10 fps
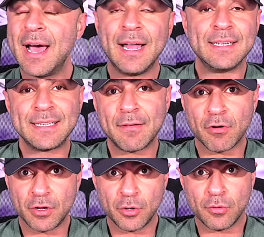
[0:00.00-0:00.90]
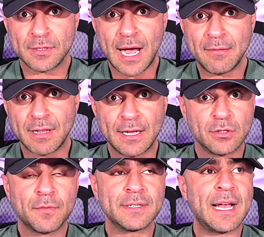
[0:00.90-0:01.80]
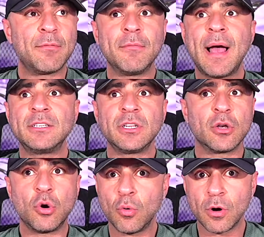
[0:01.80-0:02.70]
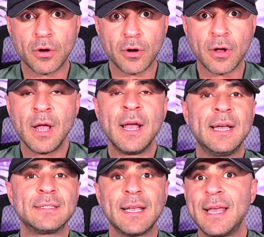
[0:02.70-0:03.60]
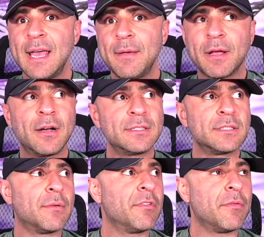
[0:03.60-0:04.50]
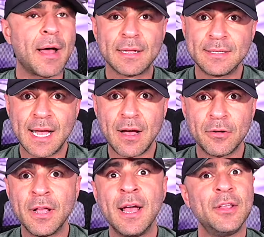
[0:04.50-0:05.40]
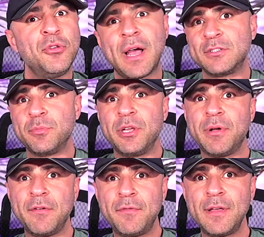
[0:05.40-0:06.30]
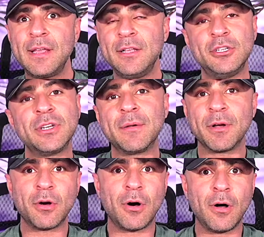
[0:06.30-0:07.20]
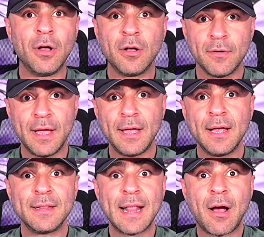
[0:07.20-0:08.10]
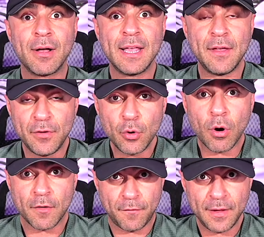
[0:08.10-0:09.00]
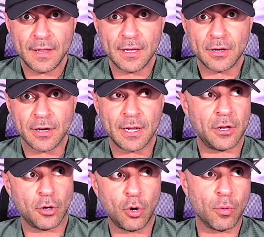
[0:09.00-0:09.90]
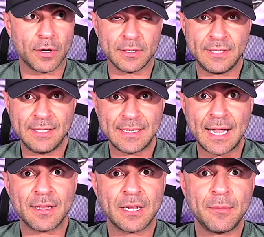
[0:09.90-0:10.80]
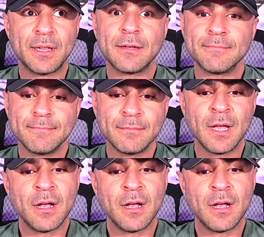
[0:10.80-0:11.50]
and it's never on your own timeline. So for example, imagine a coworker is like, hey, my cousin's coming from out of town. You guys would be great fit. You should give him a call right? Now, if you aren't feeling good and your coworker sees that, they're going to be like, mm,